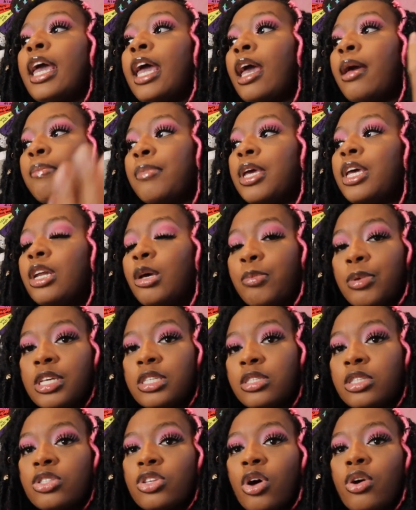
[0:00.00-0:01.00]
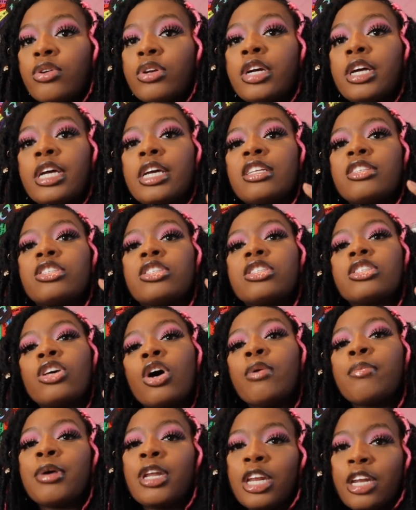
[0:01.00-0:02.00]
And being a business owner, it's
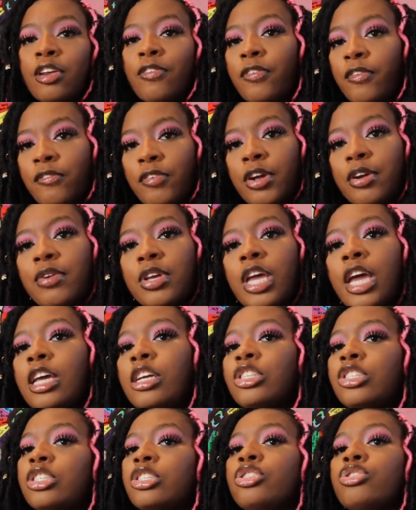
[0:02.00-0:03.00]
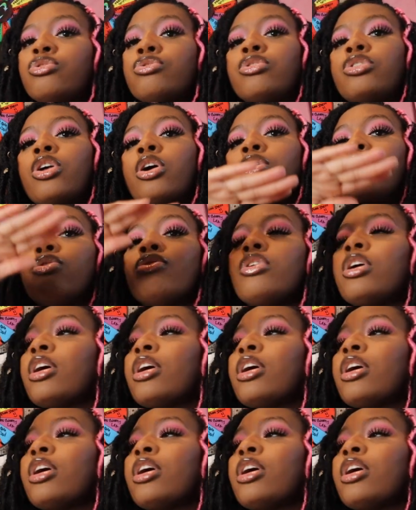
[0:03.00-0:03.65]
so many different variations. You know, you